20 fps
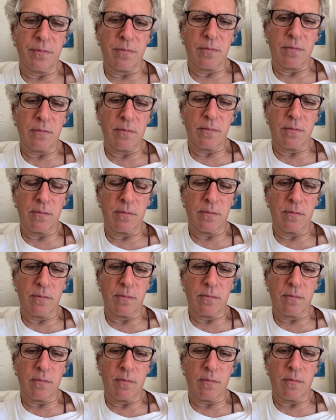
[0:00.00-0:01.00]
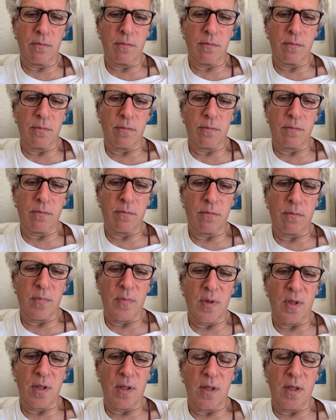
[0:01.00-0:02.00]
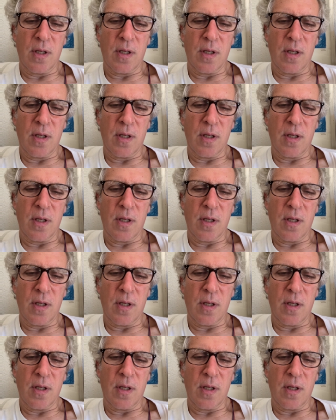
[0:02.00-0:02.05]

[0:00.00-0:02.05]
Nothing is said.